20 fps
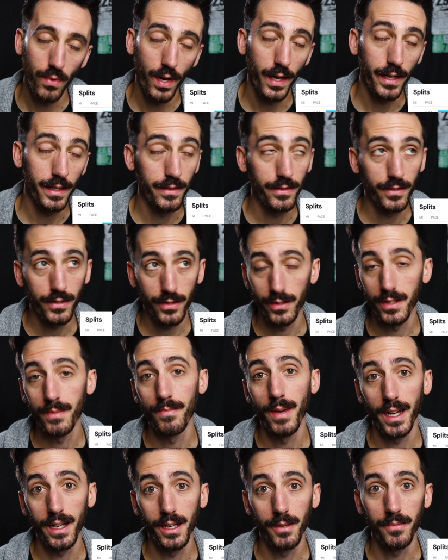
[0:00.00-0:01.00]
Right, so let's
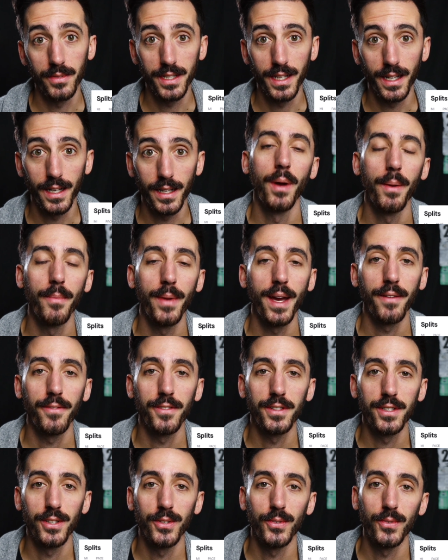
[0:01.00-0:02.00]
back up a second. My
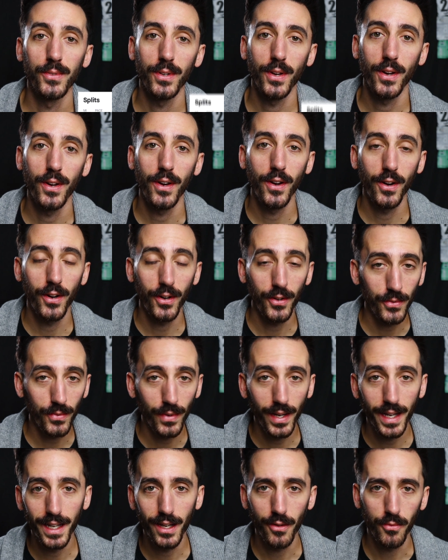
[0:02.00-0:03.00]
Maffetone heart
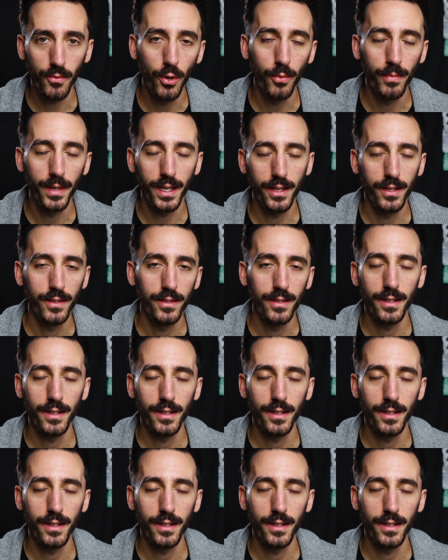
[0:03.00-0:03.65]
rate aerobic